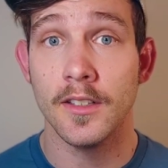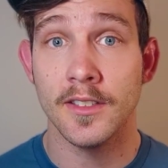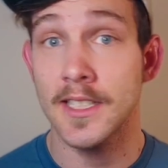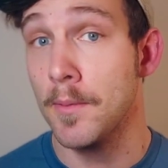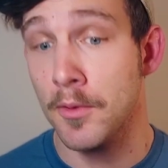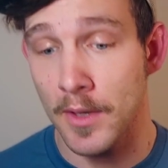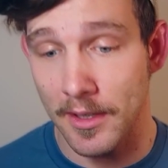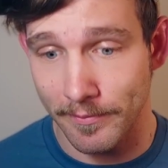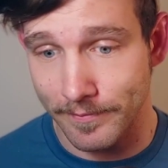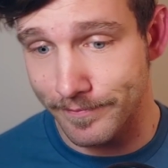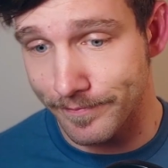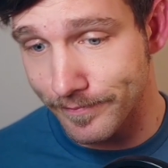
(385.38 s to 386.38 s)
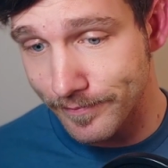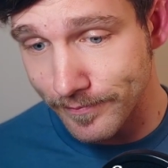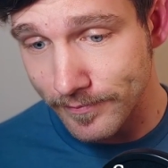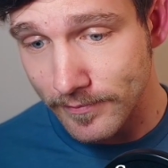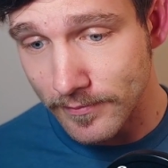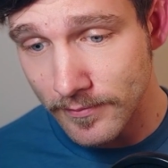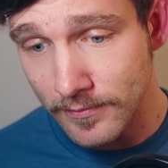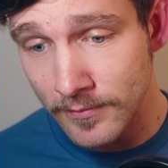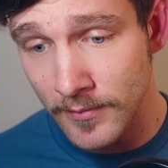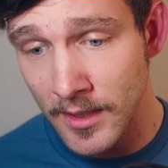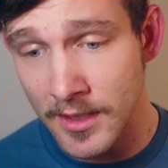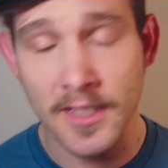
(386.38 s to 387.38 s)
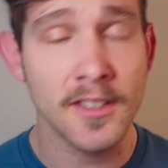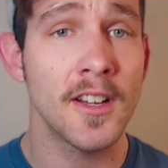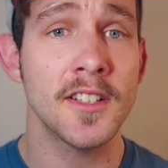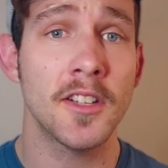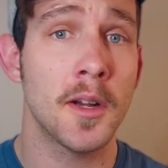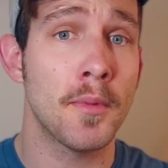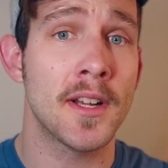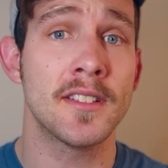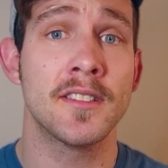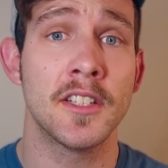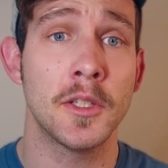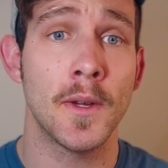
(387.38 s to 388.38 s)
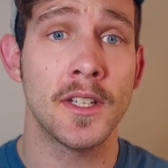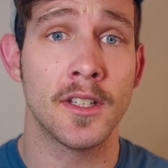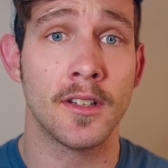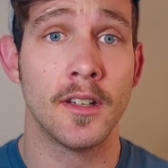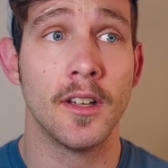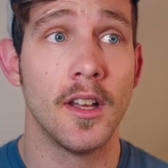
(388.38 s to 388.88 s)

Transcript: Step 3: discuss our present situation.